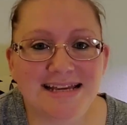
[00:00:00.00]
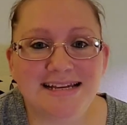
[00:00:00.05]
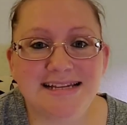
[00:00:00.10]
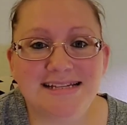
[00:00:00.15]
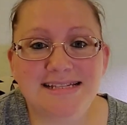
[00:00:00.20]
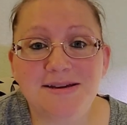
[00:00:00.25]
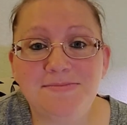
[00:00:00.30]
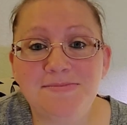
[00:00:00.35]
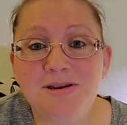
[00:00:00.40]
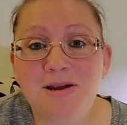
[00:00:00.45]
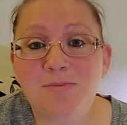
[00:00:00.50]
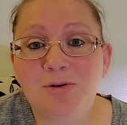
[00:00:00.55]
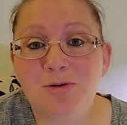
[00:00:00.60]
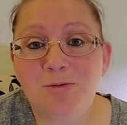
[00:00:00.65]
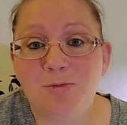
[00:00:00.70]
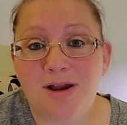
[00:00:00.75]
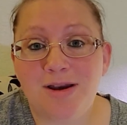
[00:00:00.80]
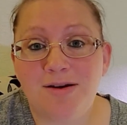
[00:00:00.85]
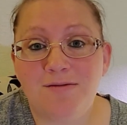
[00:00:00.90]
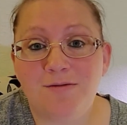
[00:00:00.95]
Tip number
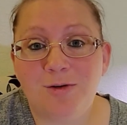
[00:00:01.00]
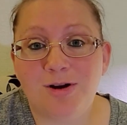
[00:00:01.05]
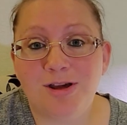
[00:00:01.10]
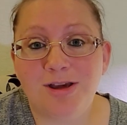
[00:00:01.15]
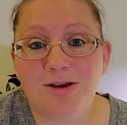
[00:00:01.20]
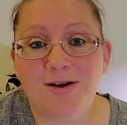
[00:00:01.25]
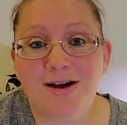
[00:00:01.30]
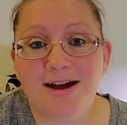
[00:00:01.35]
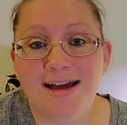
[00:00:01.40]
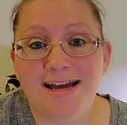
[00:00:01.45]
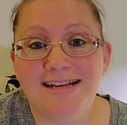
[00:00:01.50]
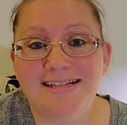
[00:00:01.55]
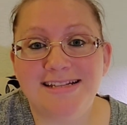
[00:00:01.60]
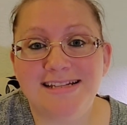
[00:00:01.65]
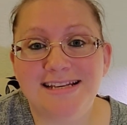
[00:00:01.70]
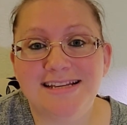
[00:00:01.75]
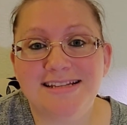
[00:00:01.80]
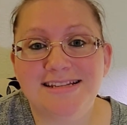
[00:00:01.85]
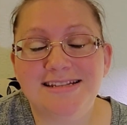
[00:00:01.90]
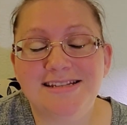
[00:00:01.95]
1 for you guys
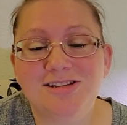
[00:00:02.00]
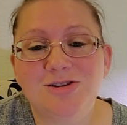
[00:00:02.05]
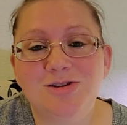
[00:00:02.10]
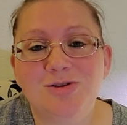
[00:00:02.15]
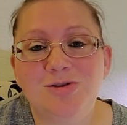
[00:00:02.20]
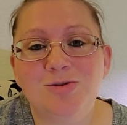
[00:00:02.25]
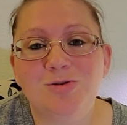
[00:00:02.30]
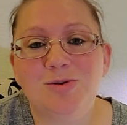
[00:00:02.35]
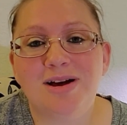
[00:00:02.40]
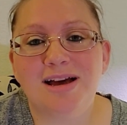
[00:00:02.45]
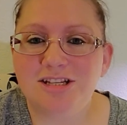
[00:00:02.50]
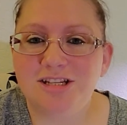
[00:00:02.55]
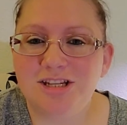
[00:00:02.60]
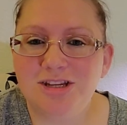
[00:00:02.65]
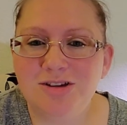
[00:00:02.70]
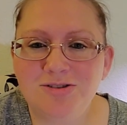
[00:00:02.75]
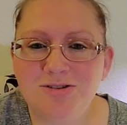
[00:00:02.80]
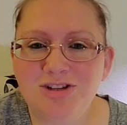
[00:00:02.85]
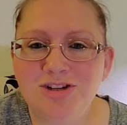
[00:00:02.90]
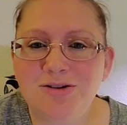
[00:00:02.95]
is to
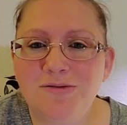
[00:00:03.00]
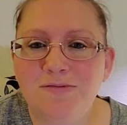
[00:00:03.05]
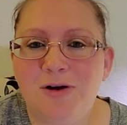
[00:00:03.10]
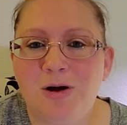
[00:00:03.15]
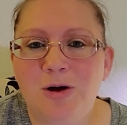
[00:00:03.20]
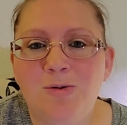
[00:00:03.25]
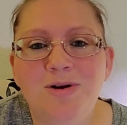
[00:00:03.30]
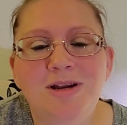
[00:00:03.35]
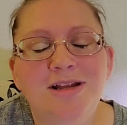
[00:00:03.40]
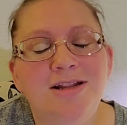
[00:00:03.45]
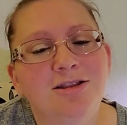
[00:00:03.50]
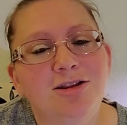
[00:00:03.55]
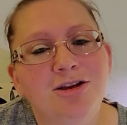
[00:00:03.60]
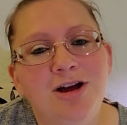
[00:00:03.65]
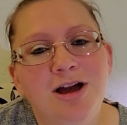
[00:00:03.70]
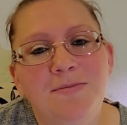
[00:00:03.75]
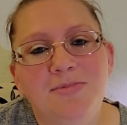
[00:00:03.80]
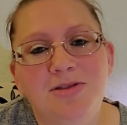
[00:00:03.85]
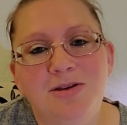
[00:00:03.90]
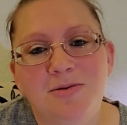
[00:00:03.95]
use your phone and look
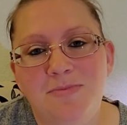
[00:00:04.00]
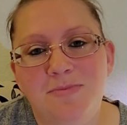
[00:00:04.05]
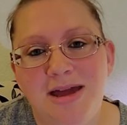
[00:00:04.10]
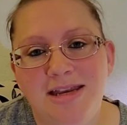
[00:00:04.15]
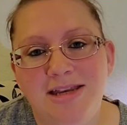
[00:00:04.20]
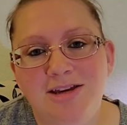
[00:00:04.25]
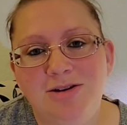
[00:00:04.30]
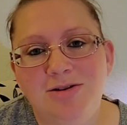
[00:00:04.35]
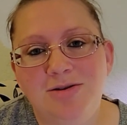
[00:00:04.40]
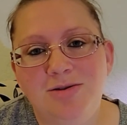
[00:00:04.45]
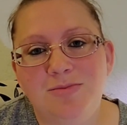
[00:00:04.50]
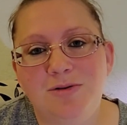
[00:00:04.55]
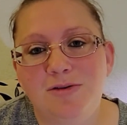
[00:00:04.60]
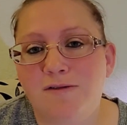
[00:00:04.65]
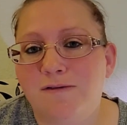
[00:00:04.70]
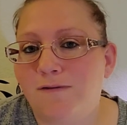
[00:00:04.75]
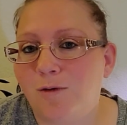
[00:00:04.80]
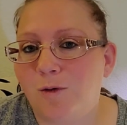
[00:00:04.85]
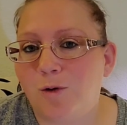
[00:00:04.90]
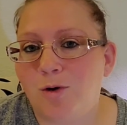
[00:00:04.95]
up the menu
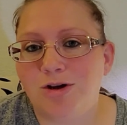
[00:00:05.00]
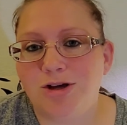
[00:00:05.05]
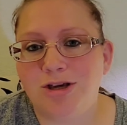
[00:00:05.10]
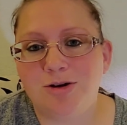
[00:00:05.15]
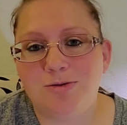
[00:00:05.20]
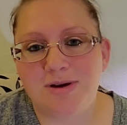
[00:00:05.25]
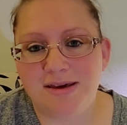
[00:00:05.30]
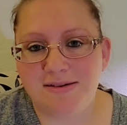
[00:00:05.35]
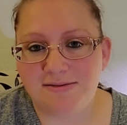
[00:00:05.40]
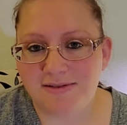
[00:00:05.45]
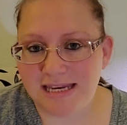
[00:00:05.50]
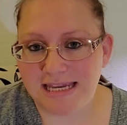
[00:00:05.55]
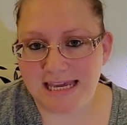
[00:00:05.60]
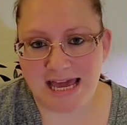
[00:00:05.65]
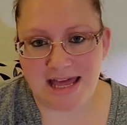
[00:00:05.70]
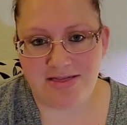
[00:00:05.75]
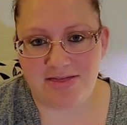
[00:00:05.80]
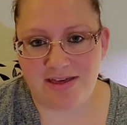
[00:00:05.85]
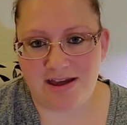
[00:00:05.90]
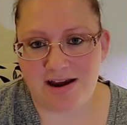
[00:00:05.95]
before you even
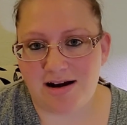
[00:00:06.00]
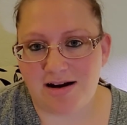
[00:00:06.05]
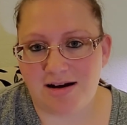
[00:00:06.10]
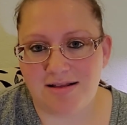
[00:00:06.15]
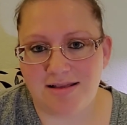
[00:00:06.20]
get there.